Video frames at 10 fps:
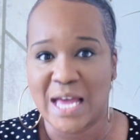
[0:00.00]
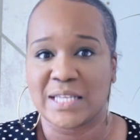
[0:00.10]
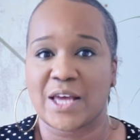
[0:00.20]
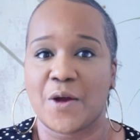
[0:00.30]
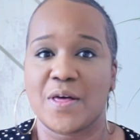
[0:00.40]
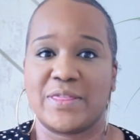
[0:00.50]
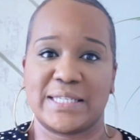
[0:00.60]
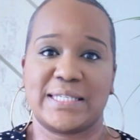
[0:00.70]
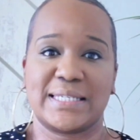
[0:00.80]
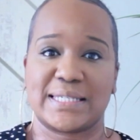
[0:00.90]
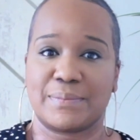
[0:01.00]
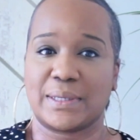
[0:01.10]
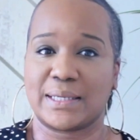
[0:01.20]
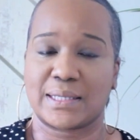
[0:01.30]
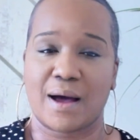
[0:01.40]
So this is
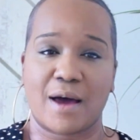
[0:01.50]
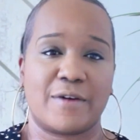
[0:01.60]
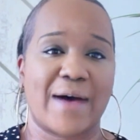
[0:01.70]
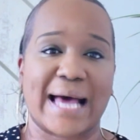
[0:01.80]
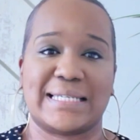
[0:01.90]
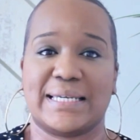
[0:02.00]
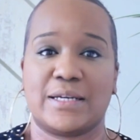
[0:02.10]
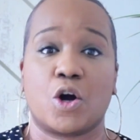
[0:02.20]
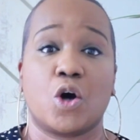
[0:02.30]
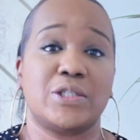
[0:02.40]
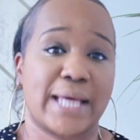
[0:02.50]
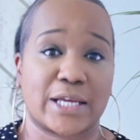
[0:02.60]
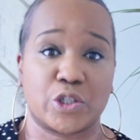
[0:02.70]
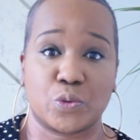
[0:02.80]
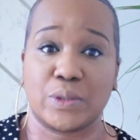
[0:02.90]
similar to kind of adding a
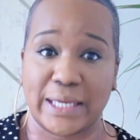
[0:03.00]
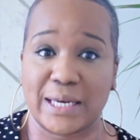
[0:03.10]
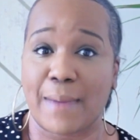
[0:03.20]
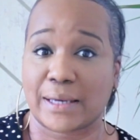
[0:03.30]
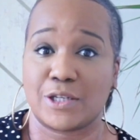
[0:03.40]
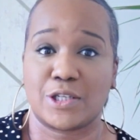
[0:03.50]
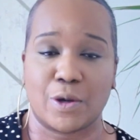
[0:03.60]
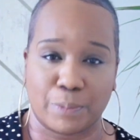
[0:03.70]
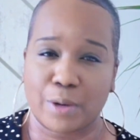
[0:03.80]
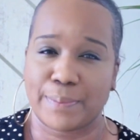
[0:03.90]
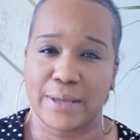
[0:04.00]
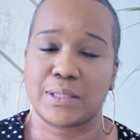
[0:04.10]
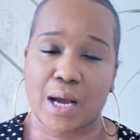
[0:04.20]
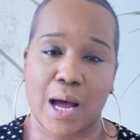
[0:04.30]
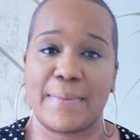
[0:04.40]
contextual lead magnet to your blog post,
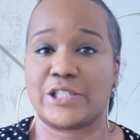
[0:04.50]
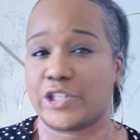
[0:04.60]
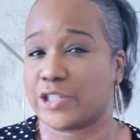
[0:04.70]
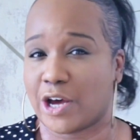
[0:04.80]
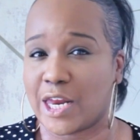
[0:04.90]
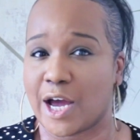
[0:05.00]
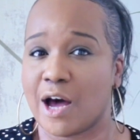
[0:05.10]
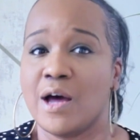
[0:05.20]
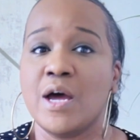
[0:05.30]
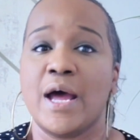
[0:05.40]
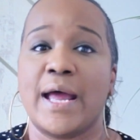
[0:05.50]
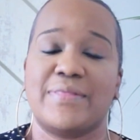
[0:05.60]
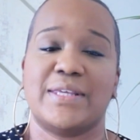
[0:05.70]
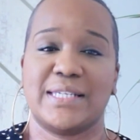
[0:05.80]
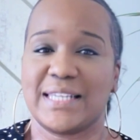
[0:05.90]
like I mentioned earlier. And
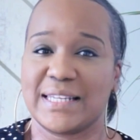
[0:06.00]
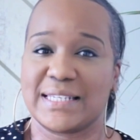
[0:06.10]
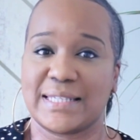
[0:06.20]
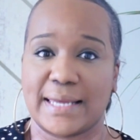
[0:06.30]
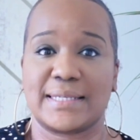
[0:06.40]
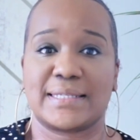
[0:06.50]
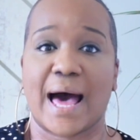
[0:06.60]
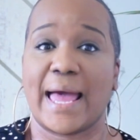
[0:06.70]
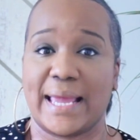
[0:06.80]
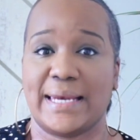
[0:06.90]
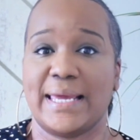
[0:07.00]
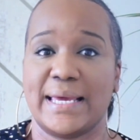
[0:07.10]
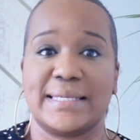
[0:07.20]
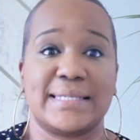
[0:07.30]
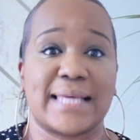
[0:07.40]
this is in the sense that any
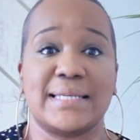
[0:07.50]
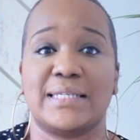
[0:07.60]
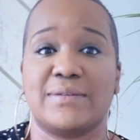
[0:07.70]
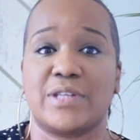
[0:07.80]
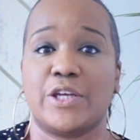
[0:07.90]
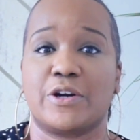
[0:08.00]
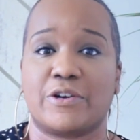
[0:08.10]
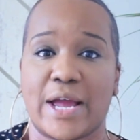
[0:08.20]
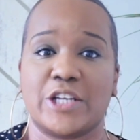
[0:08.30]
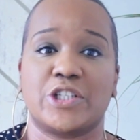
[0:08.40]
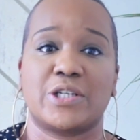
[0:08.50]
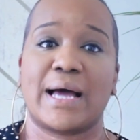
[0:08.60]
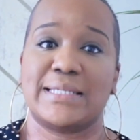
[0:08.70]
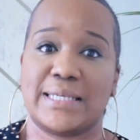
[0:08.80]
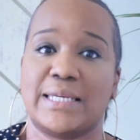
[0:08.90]
incentives that you create should
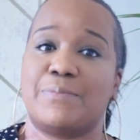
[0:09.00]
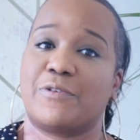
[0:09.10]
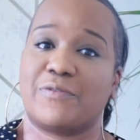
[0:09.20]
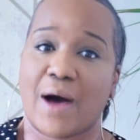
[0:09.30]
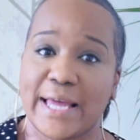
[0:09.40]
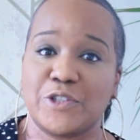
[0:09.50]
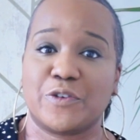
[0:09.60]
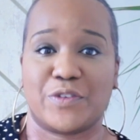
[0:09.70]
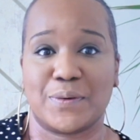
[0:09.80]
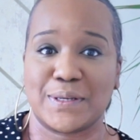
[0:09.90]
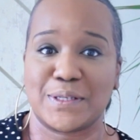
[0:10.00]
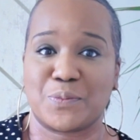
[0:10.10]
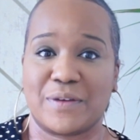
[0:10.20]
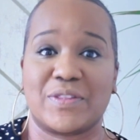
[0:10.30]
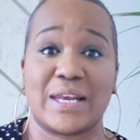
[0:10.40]
ideally provide your viewers
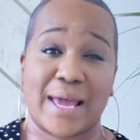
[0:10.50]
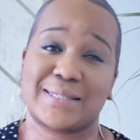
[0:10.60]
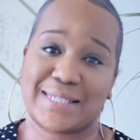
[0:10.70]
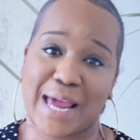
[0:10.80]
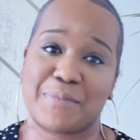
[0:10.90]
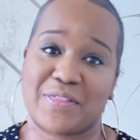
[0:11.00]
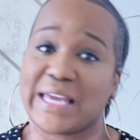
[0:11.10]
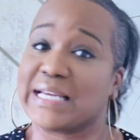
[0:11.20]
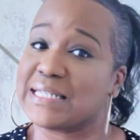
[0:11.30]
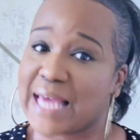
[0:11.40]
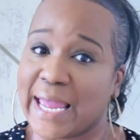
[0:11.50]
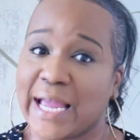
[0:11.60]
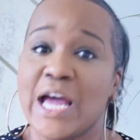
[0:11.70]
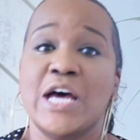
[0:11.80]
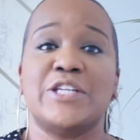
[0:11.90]
with the next step that they can take
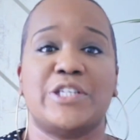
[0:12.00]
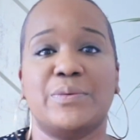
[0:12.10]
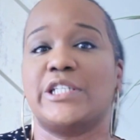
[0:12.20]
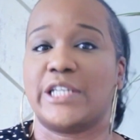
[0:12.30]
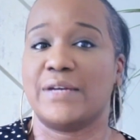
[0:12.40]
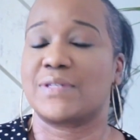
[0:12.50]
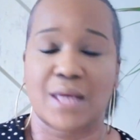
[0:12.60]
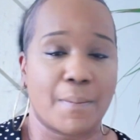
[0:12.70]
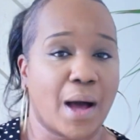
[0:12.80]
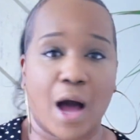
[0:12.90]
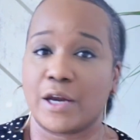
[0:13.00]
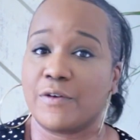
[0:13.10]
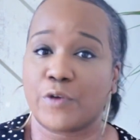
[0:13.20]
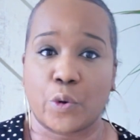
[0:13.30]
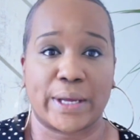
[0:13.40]
to achieve some kind
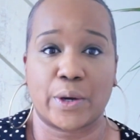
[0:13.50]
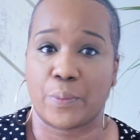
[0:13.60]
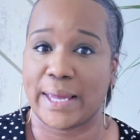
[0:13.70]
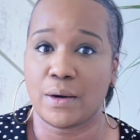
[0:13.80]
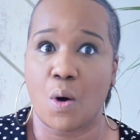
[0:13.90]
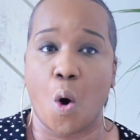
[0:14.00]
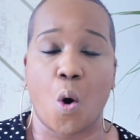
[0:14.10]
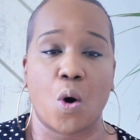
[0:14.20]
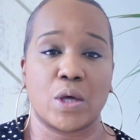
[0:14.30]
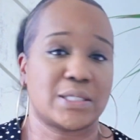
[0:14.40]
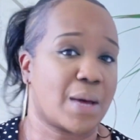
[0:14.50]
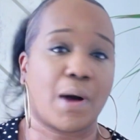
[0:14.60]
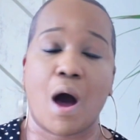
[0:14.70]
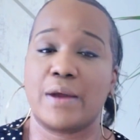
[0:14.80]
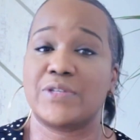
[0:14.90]
of quick win or some
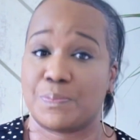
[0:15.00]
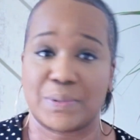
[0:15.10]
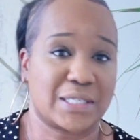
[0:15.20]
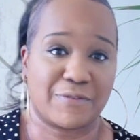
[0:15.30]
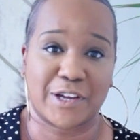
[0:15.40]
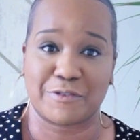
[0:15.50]
kind of specific